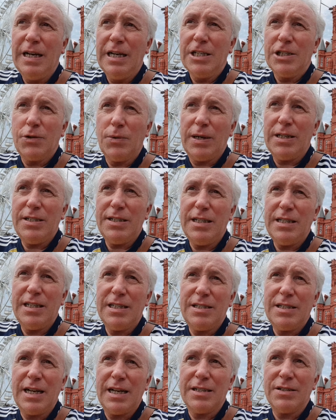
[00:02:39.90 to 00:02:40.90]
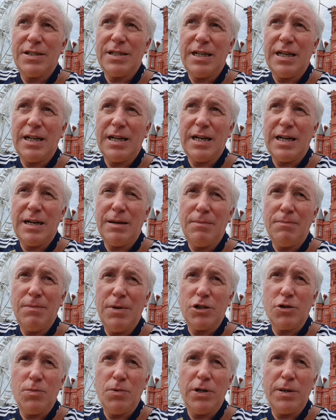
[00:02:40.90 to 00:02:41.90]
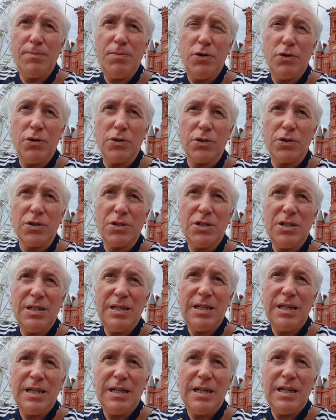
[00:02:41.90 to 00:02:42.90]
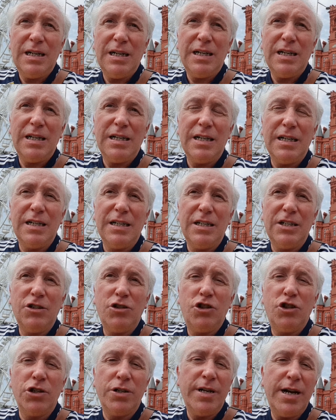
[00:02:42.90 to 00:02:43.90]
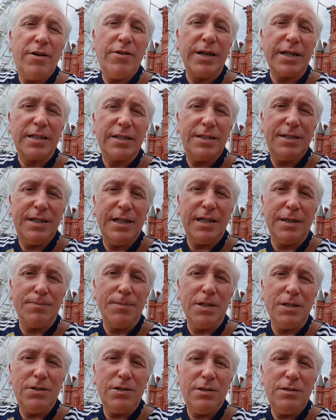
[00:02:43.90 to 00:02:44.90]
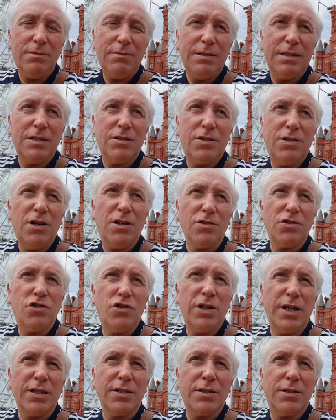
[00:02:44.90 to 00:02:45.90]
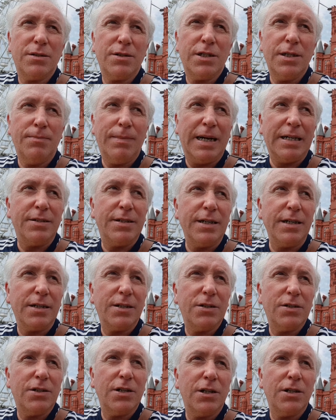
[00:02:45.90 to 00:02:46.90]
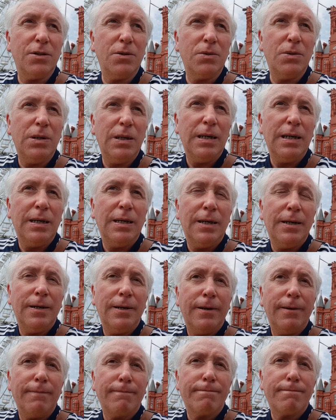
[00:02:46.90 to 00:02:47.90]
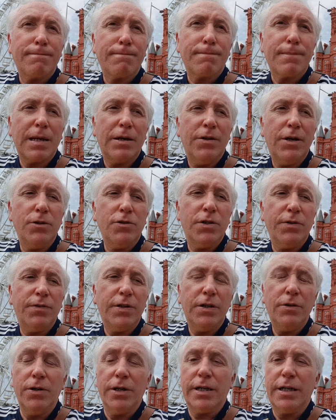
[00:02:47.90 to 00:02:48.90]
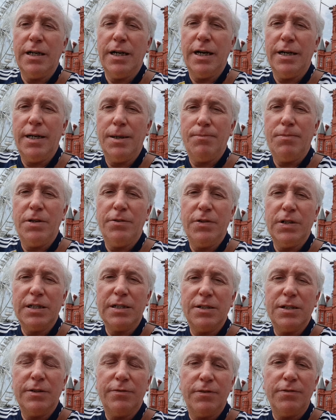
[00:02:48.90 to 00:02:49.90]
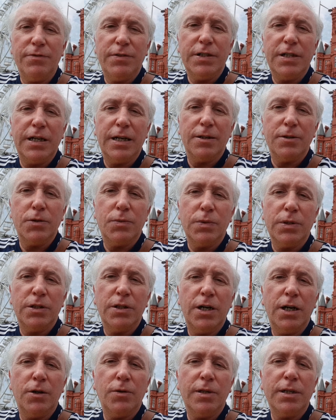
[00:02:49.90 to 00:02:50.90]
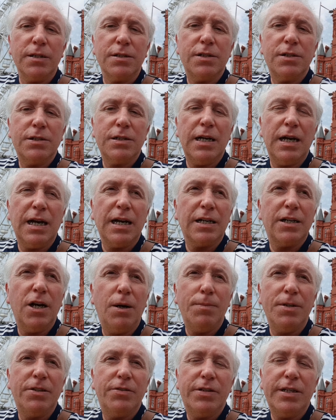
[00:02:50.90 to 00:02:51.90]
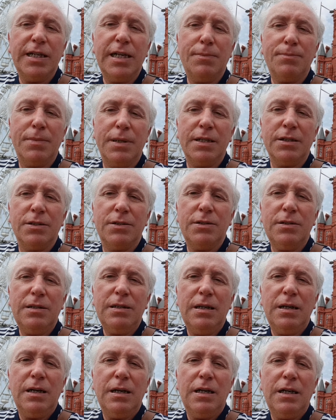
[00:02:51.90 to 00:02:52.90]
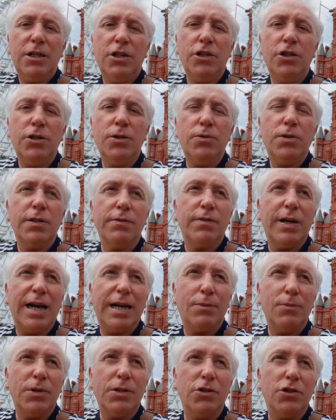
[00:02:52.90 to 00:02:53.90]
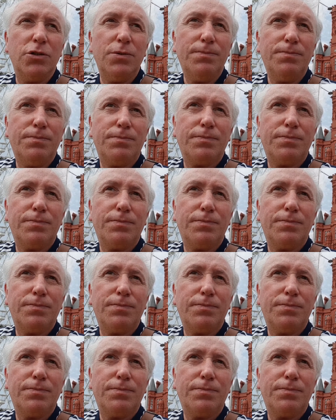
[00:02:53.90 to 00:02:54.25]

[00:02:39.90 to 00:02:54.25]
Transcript: So I see this as a much more important generic statement. It's not just semantics, though those of you looking at a number of these different videos will know that a common theme is use of language.